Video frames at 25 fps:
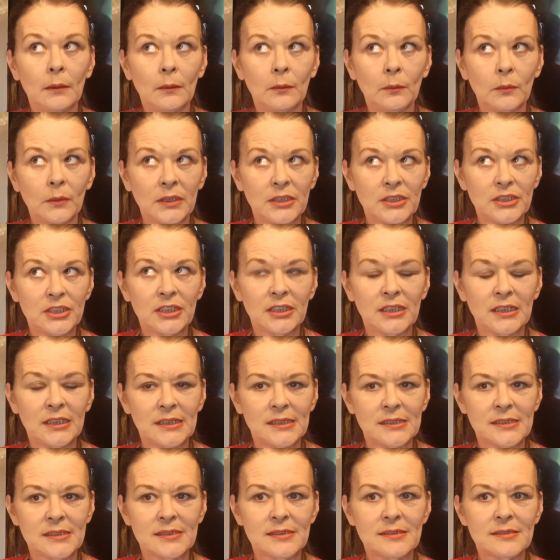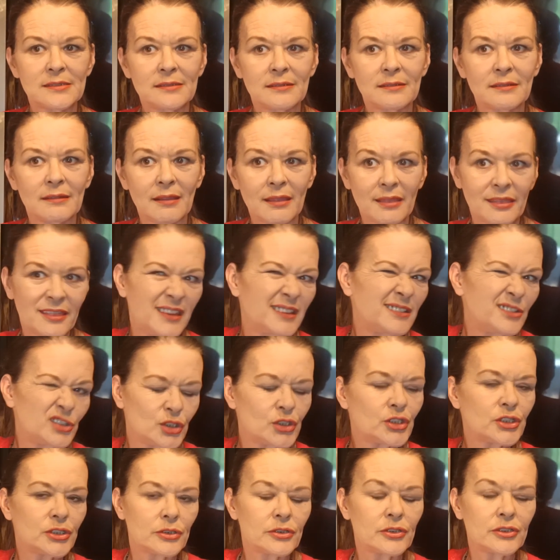which is
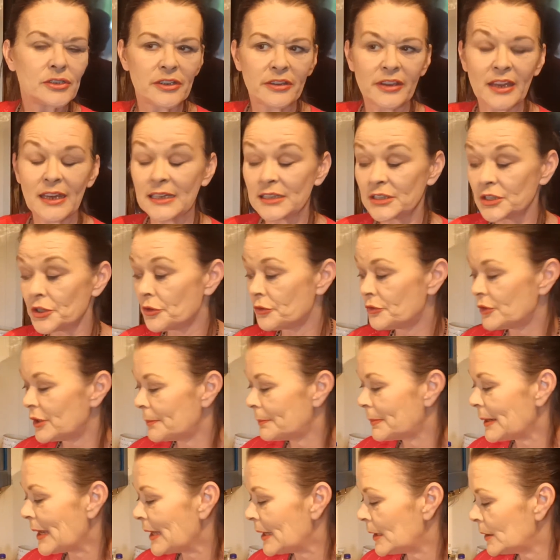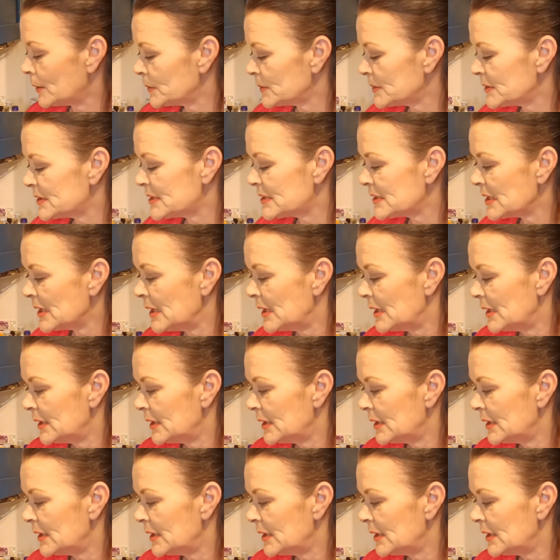just under £33.